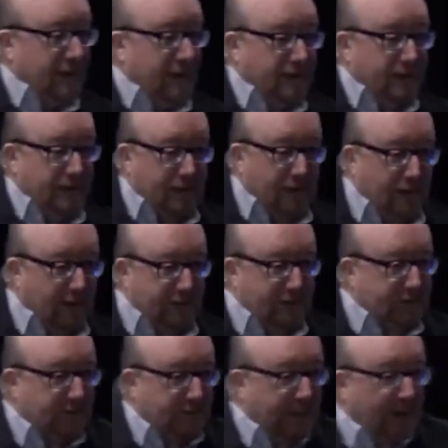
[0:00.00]
you know, it
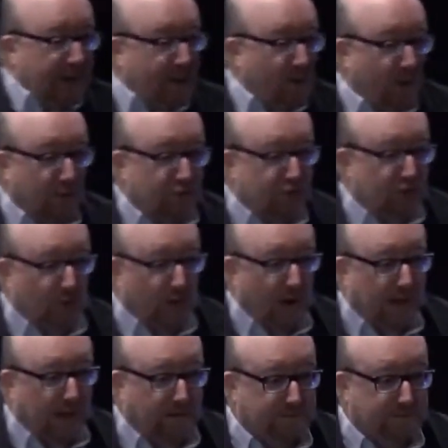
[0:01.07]
doesn't matter how old you are,